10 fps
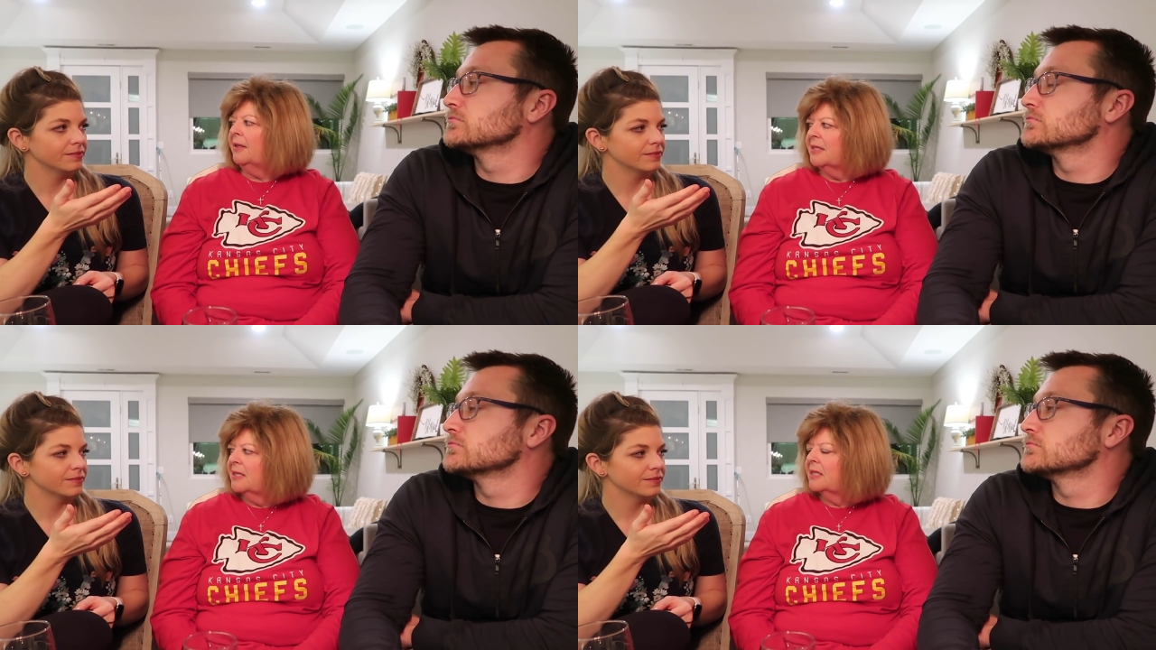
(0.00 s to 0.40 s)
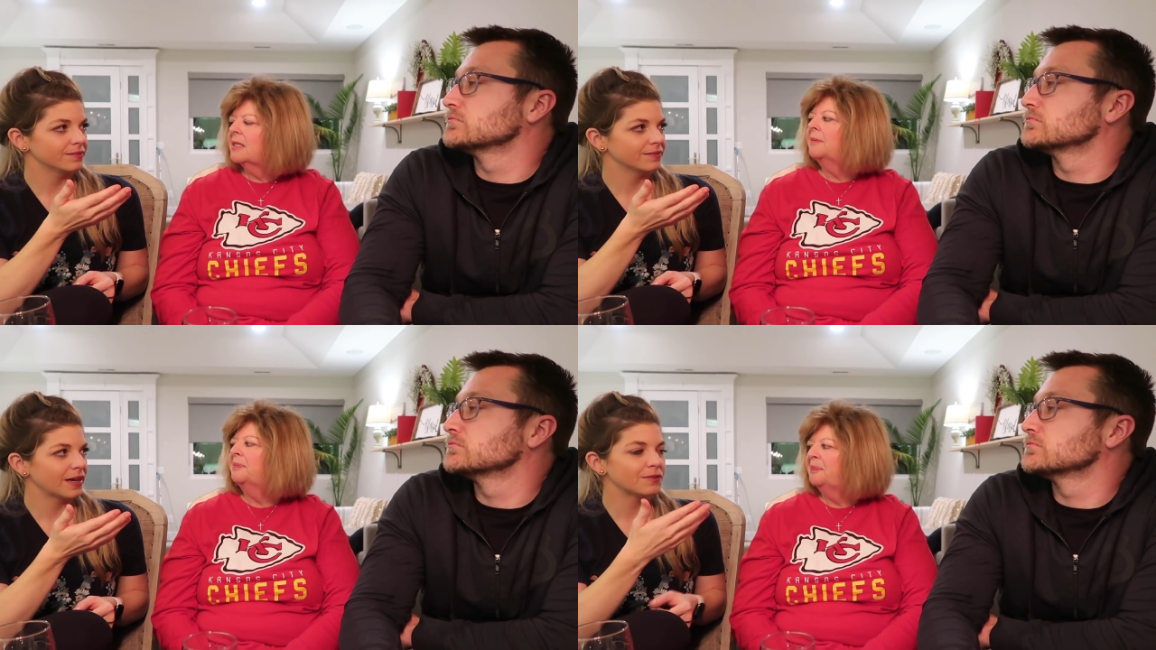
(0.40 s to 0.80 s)
Speaker 1: Yes.
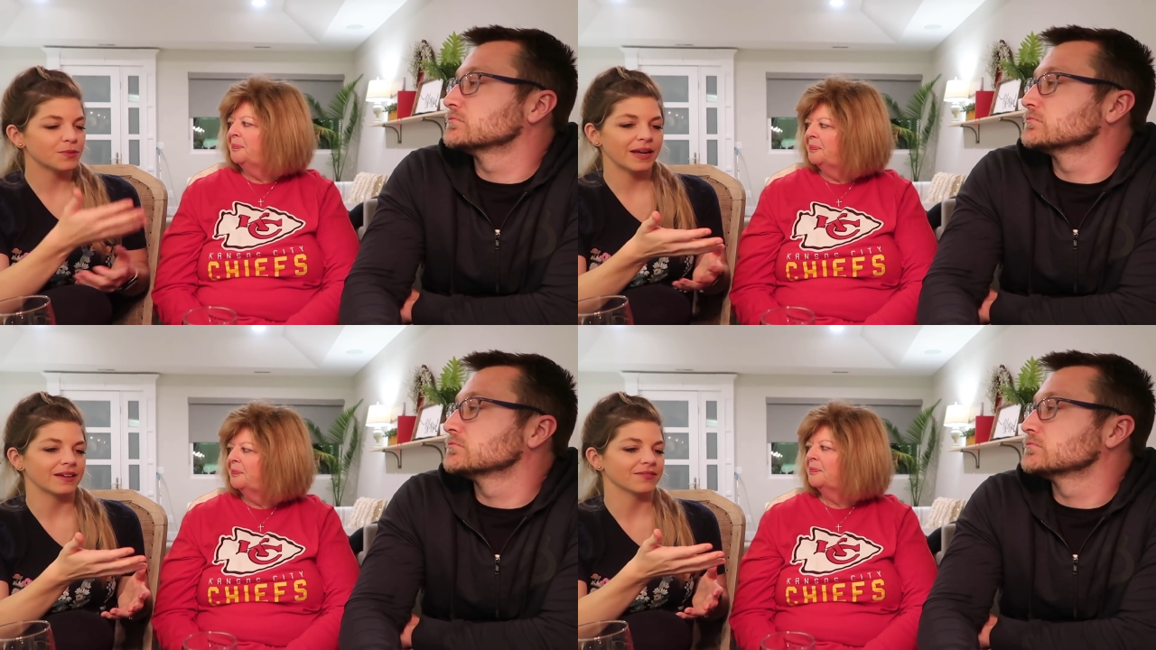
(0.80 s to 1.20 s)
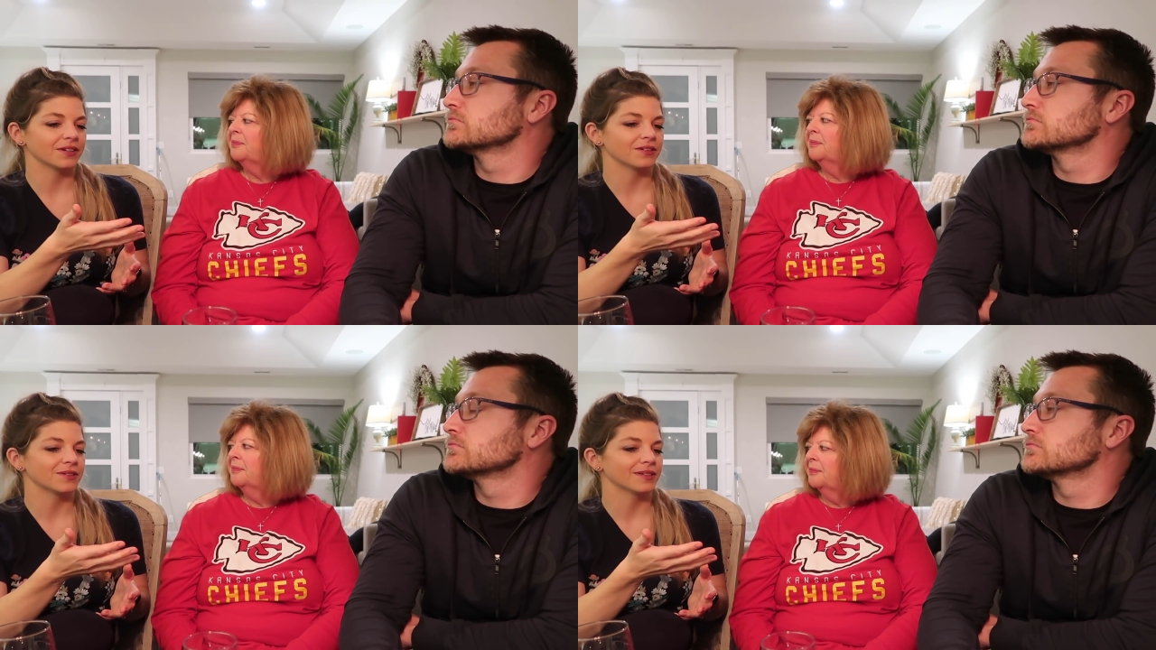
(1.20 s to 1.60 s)
I was waiting
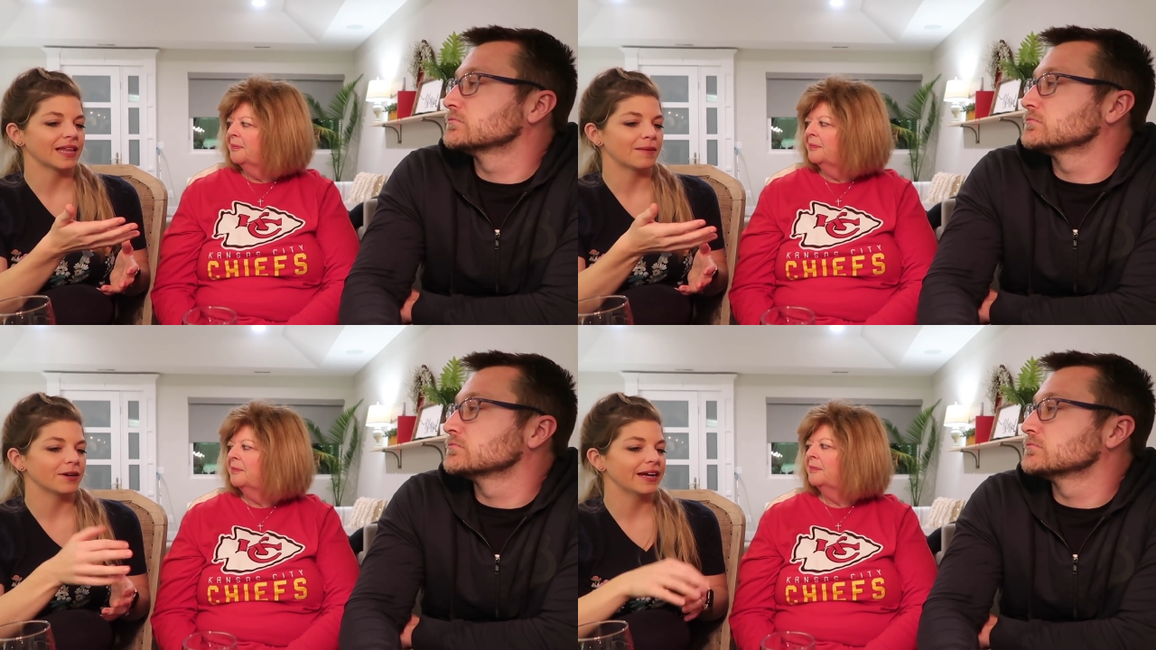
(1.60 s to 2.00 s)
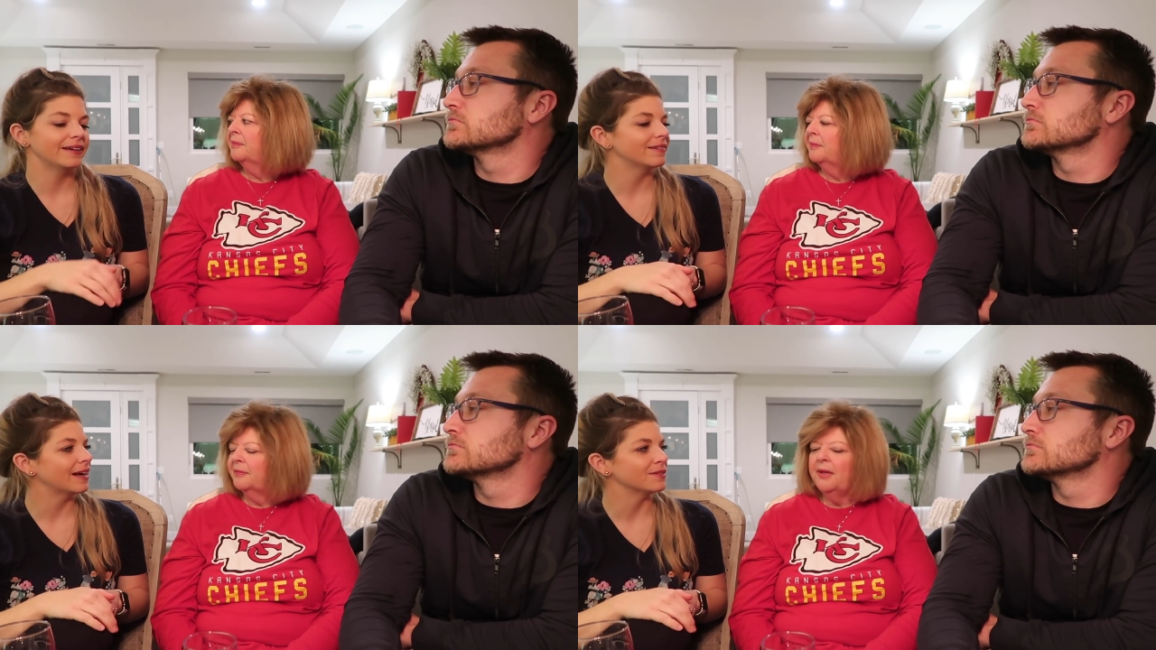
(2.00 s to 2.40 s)
for you to elaborate.